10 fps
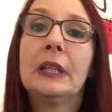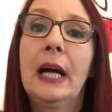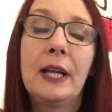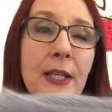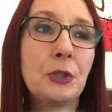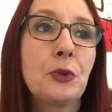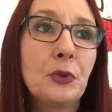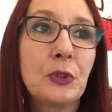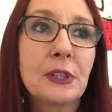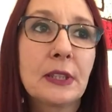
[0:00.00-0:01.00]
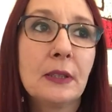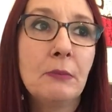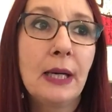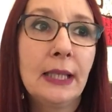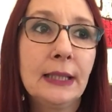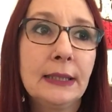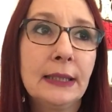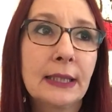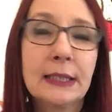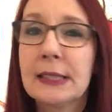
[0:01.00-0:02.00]
and I used my, I
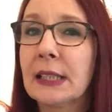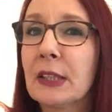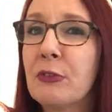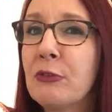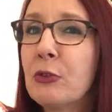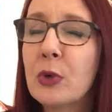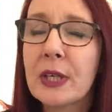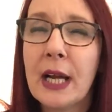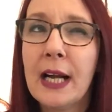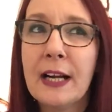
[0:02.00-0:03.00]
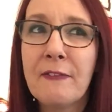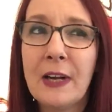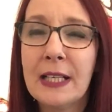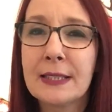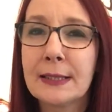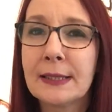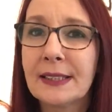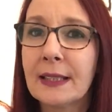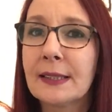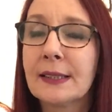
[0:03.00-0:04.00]
think it's like four and a half and
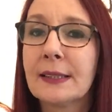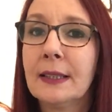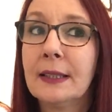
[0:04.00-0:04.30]
six